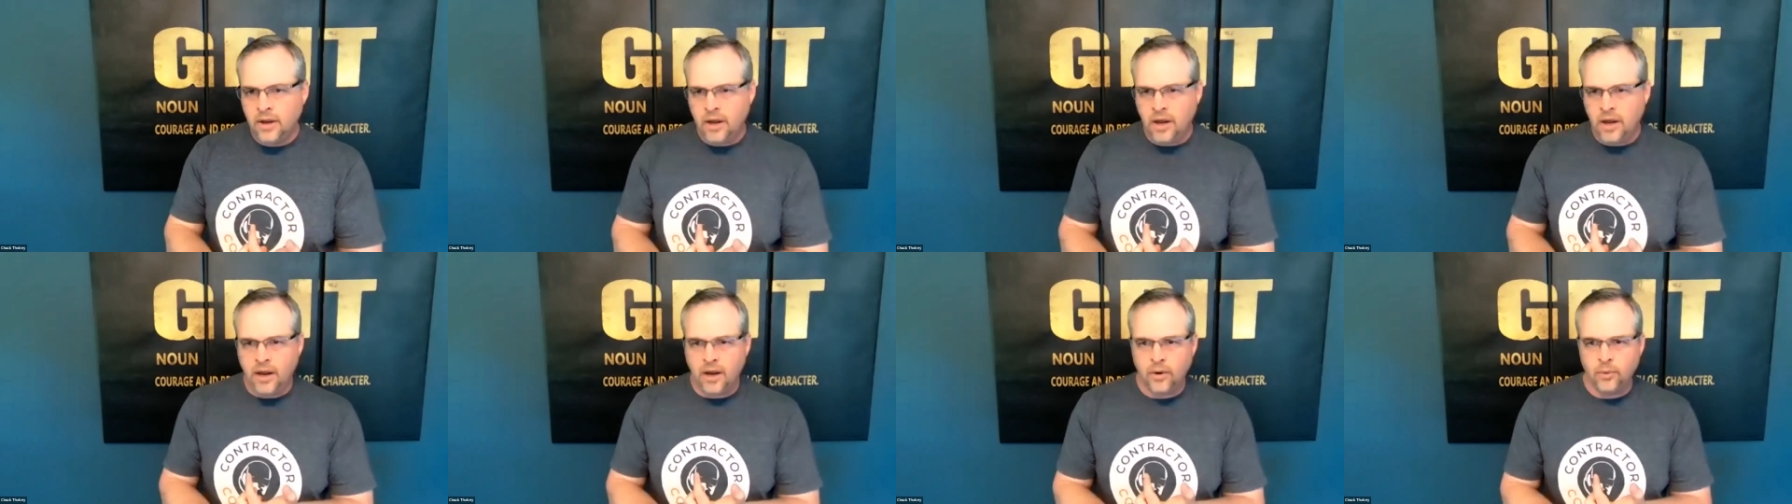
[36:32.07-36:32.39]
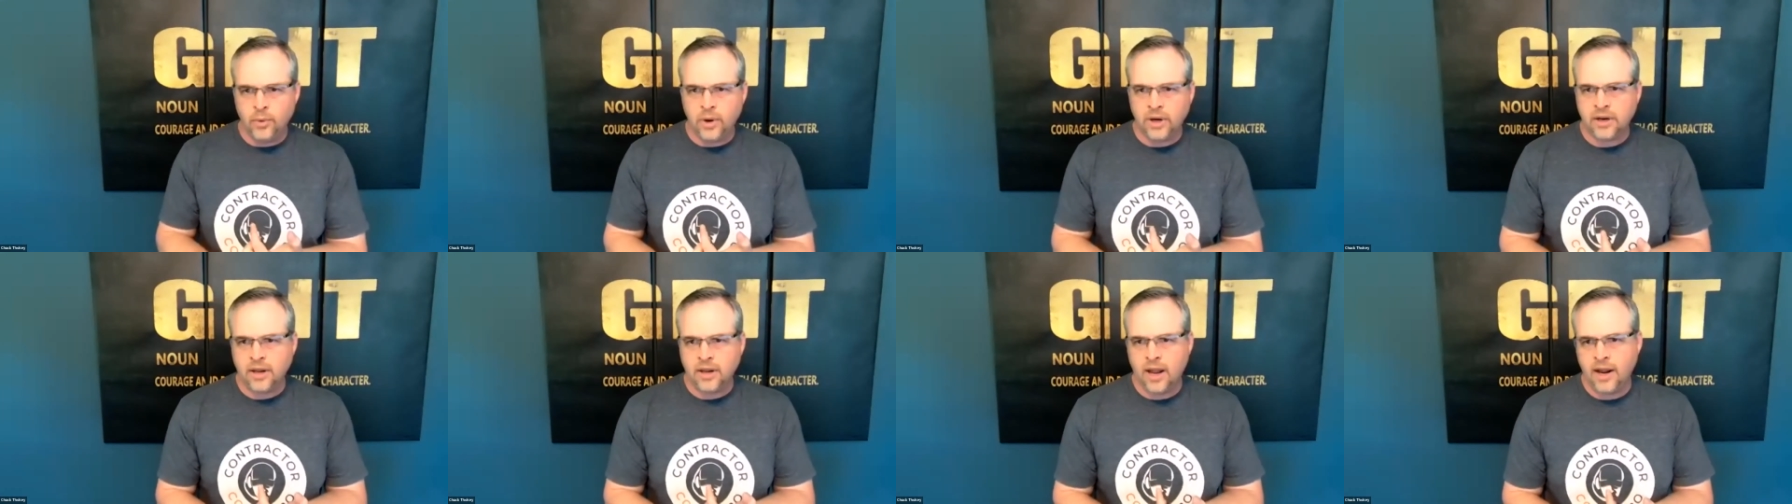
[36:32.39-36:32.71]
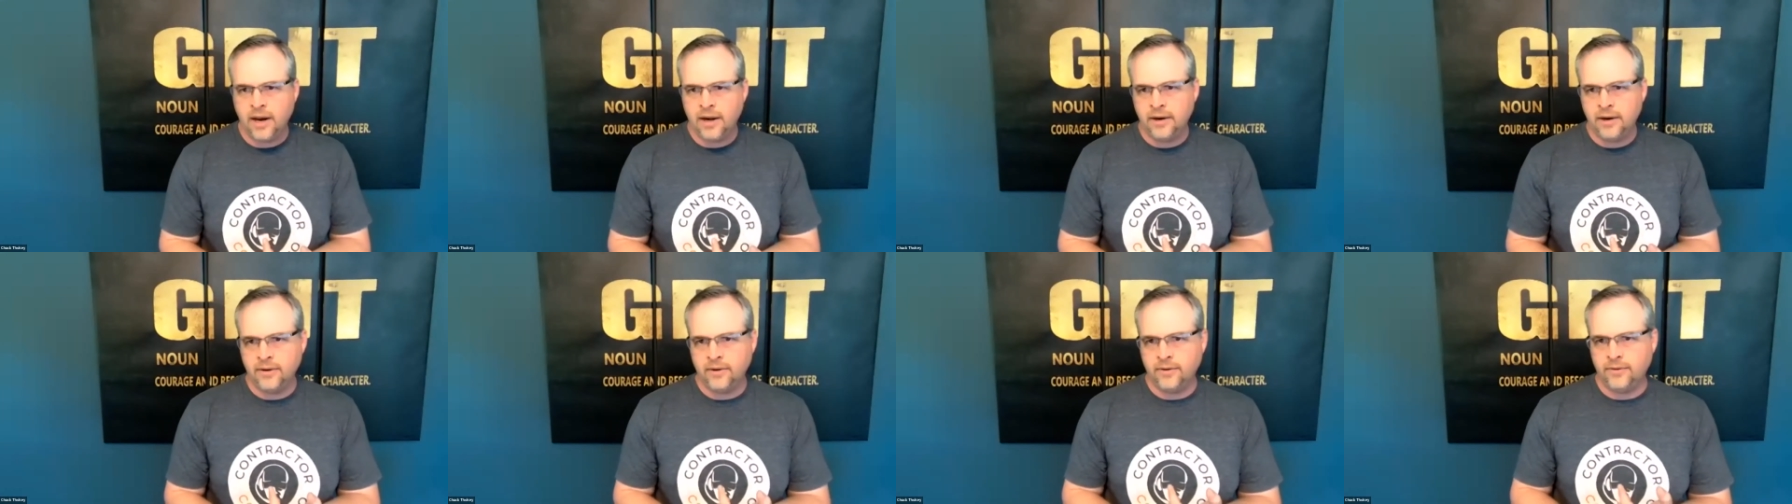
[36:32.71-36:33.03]
what
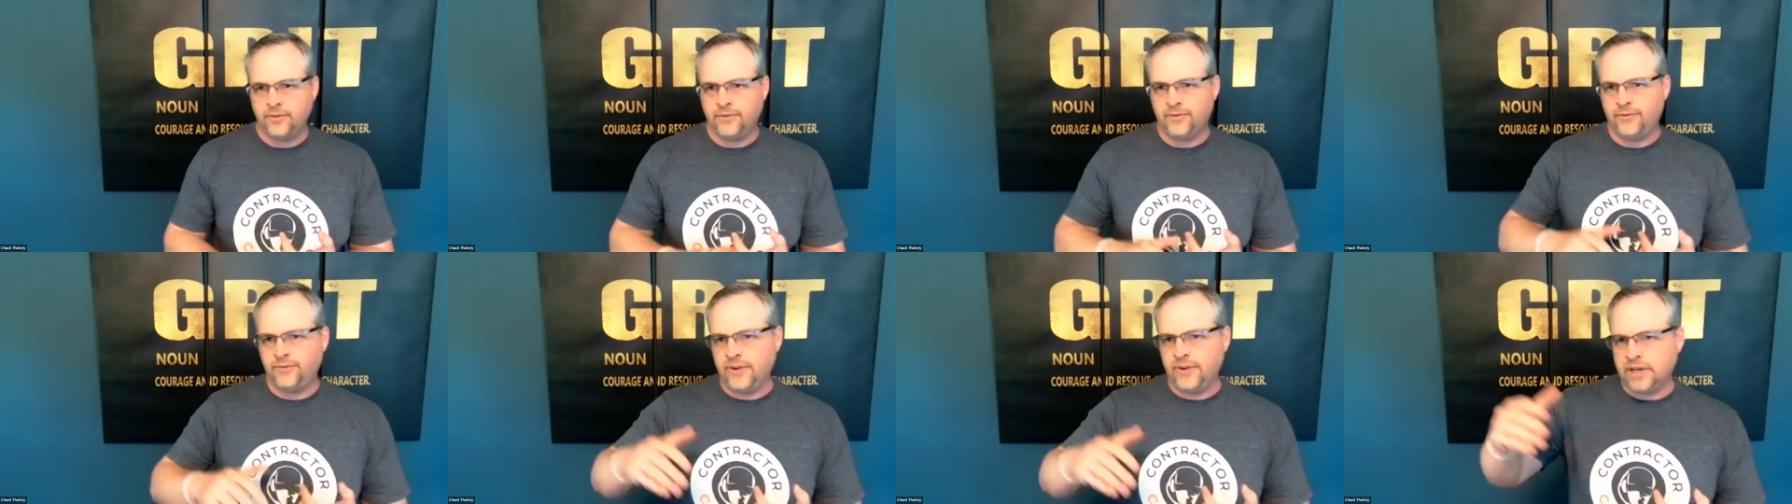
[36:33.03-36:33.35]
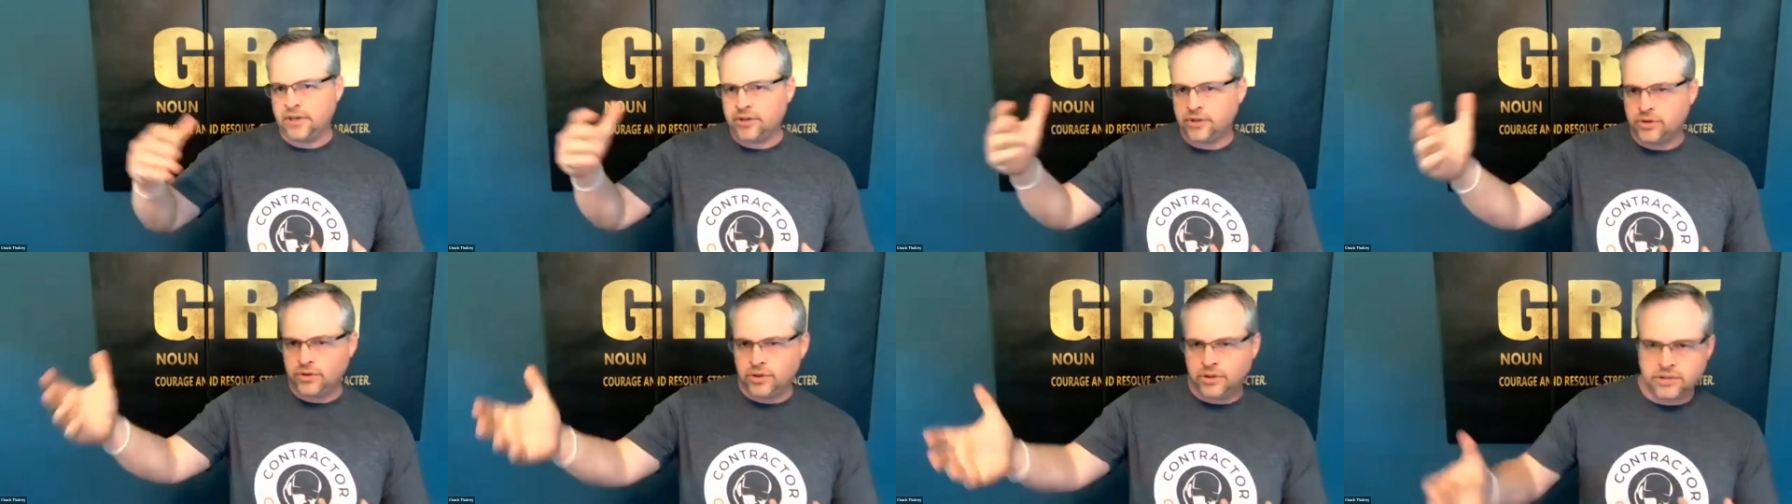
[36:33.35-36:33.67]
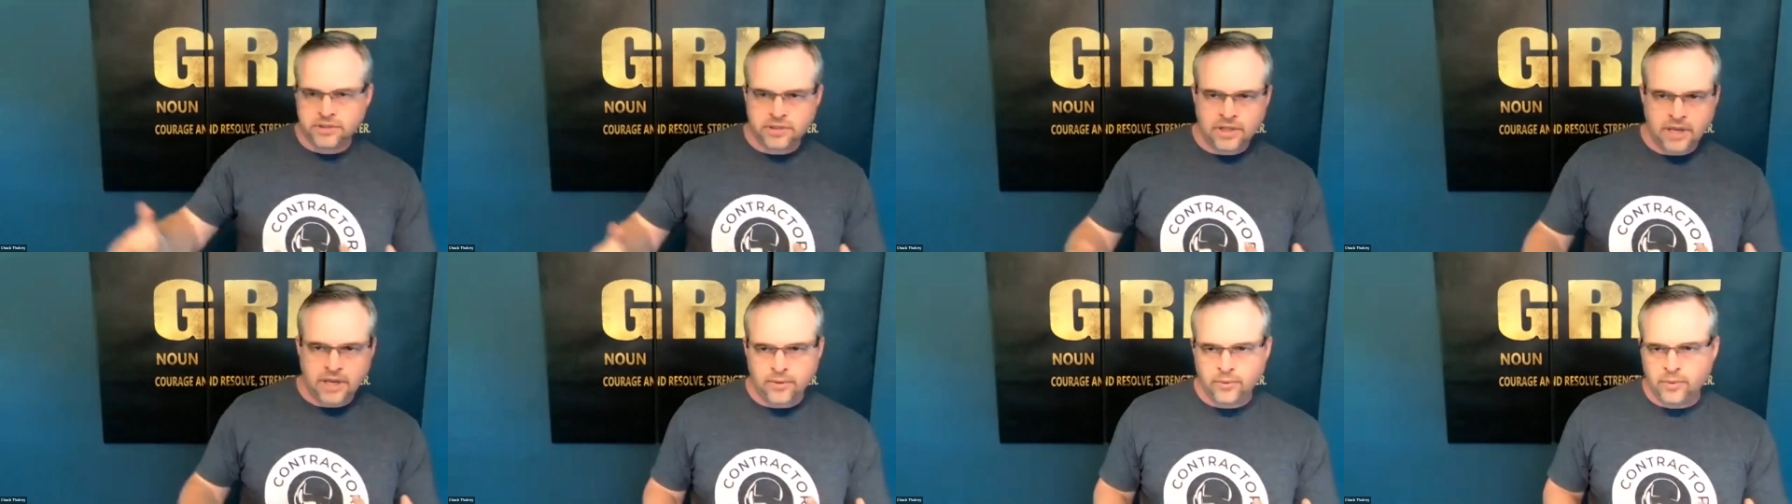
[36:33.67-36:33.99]
kind of
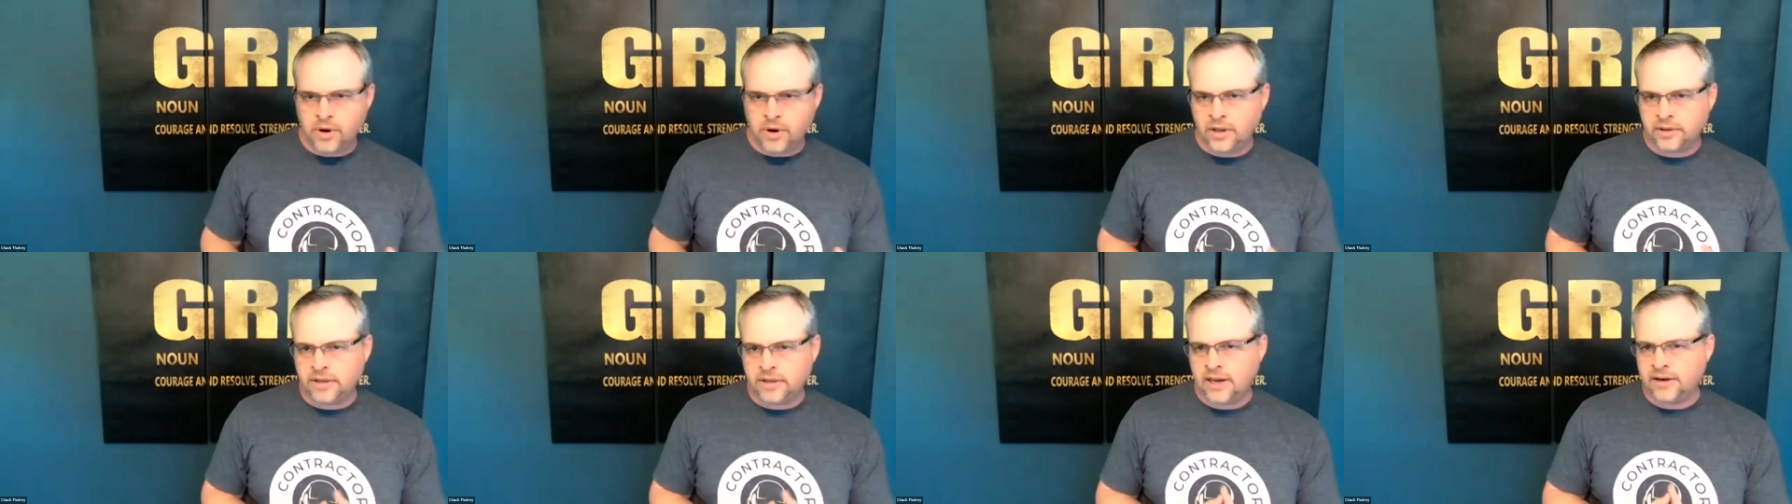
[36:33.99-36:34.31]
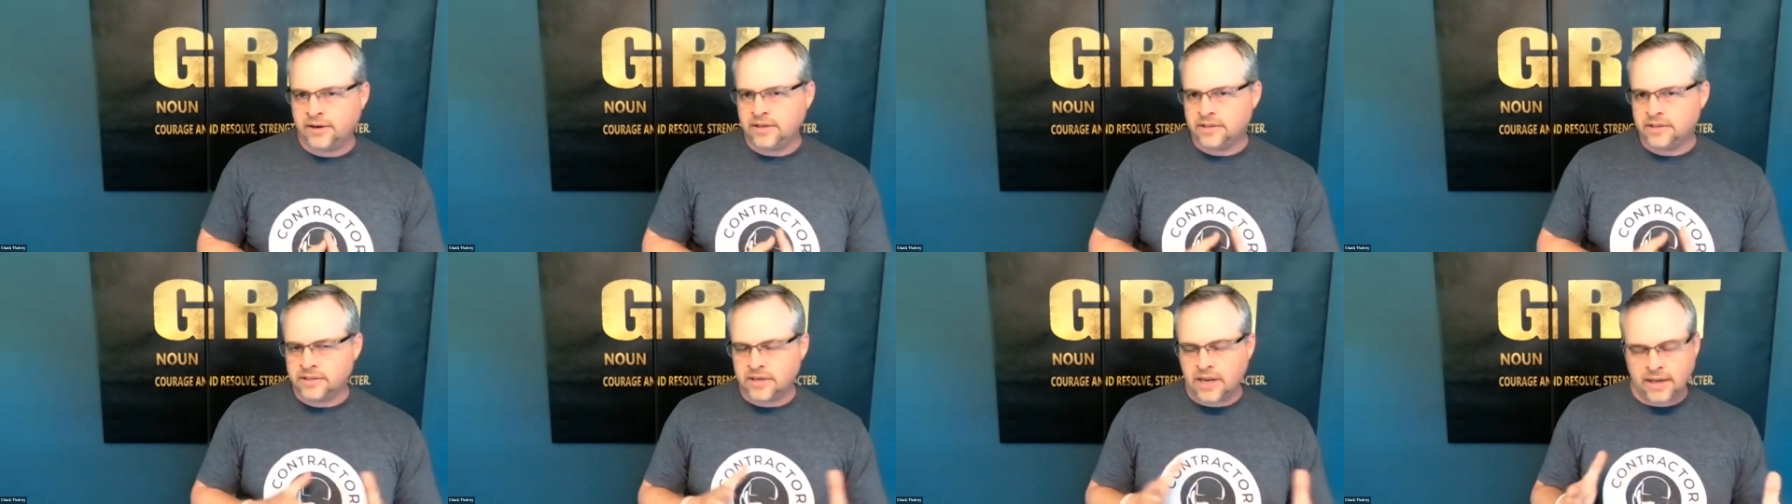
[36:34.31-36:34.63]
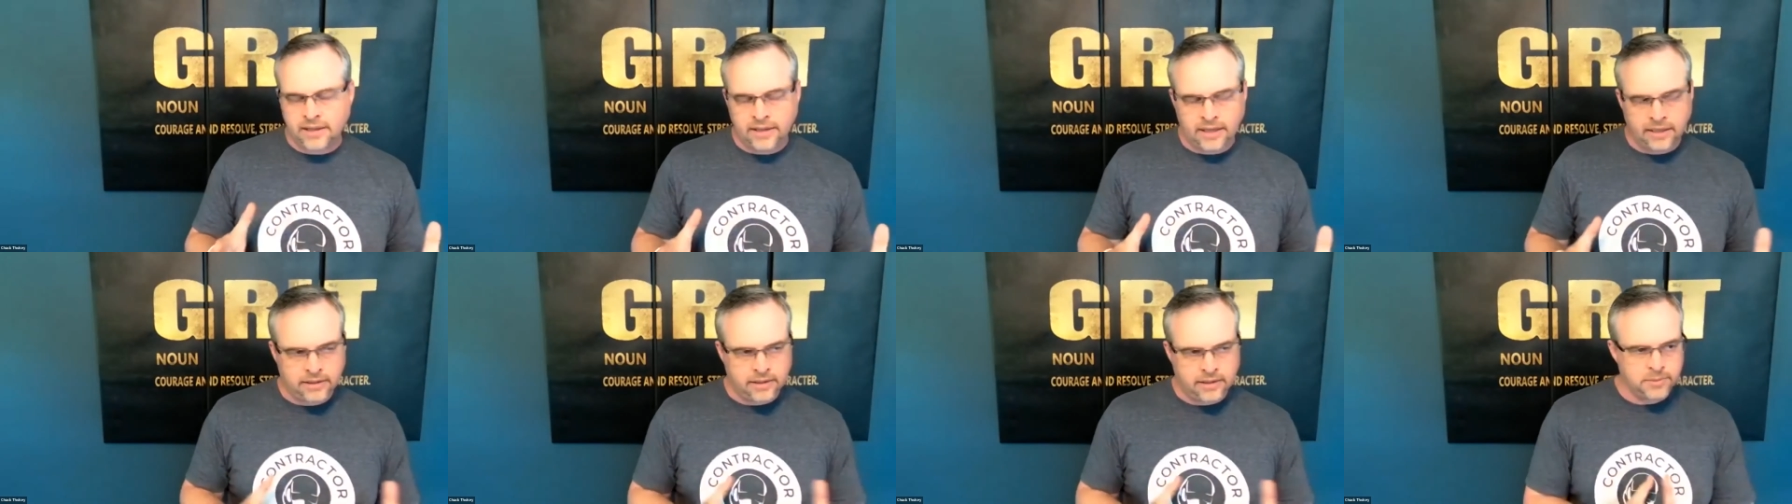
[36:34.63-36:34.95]
fixtures they want, they
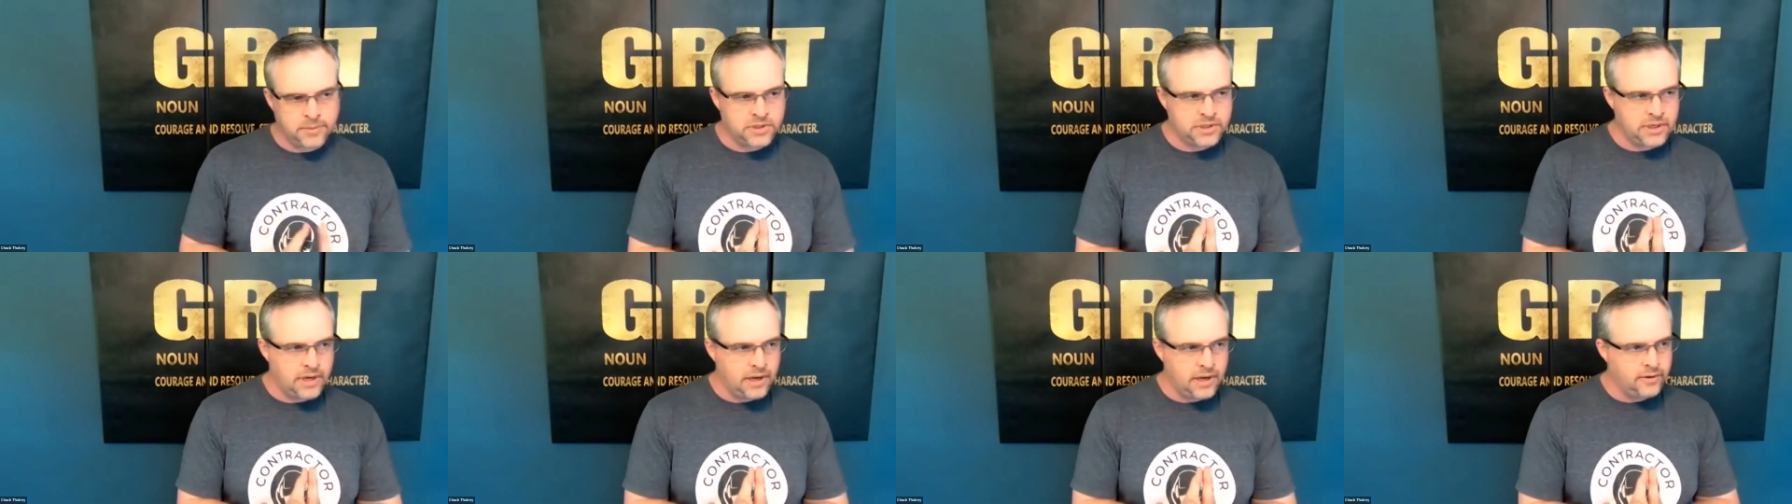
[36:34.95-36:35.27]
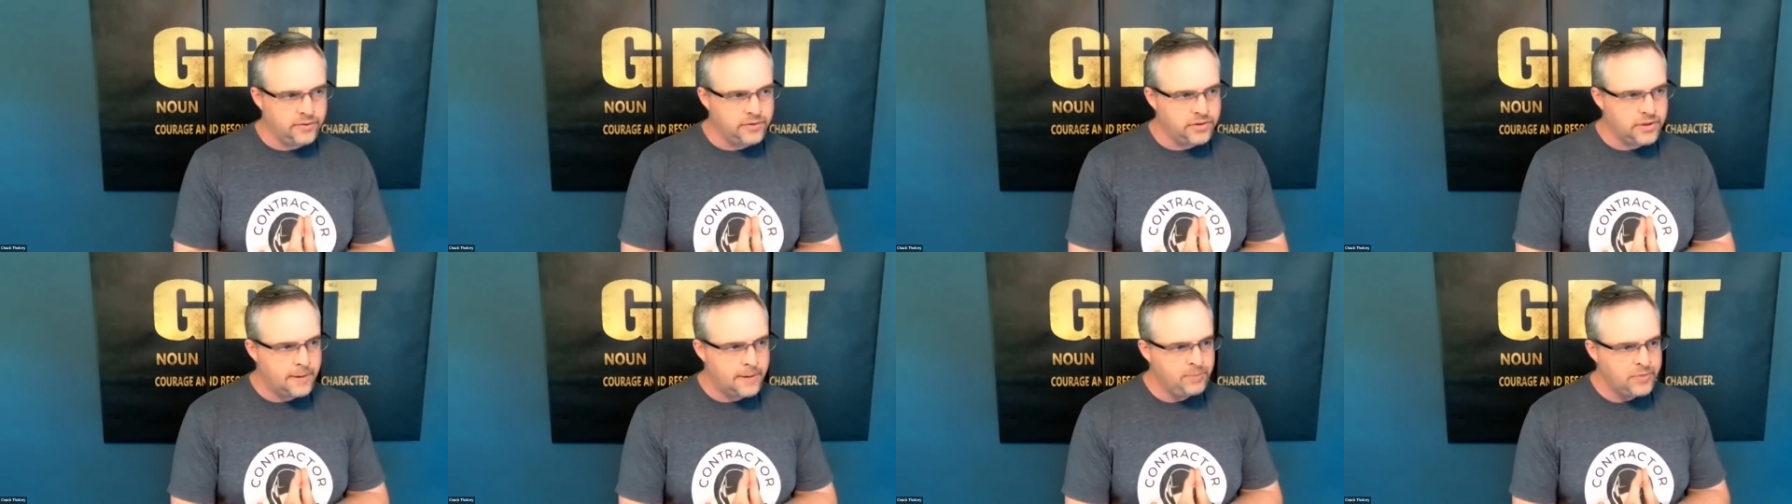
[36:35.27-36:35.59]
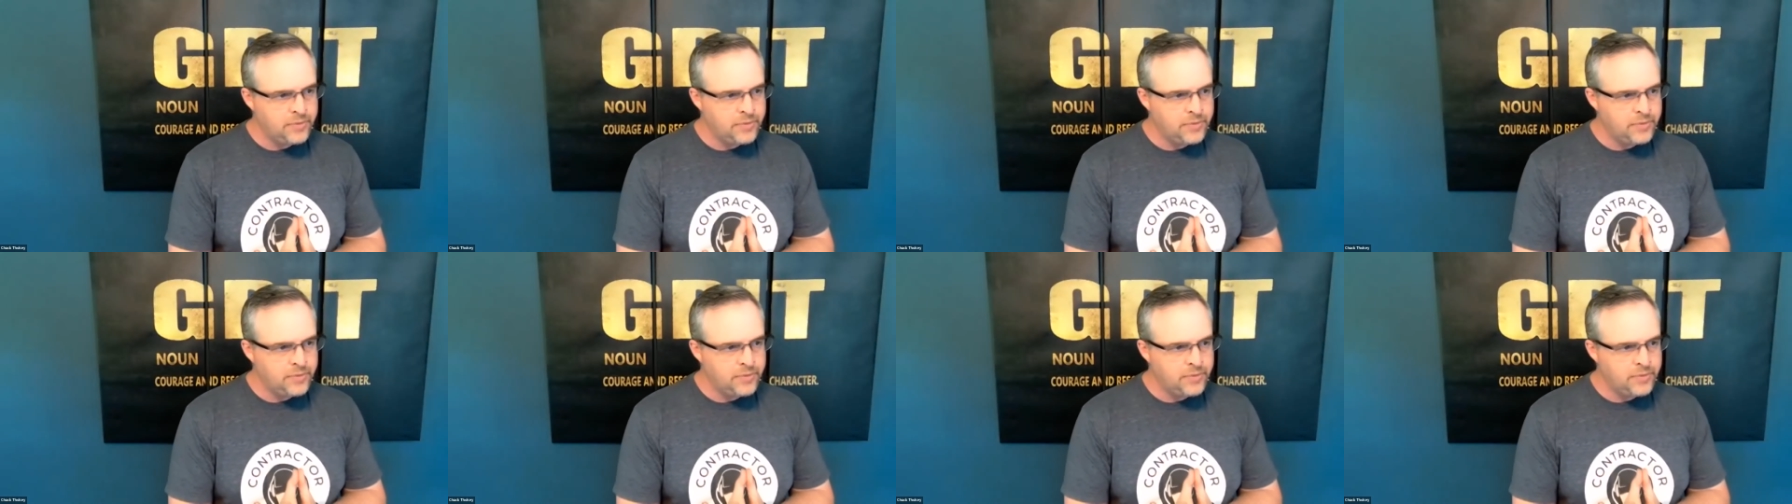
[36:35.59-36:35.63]
design that themselves.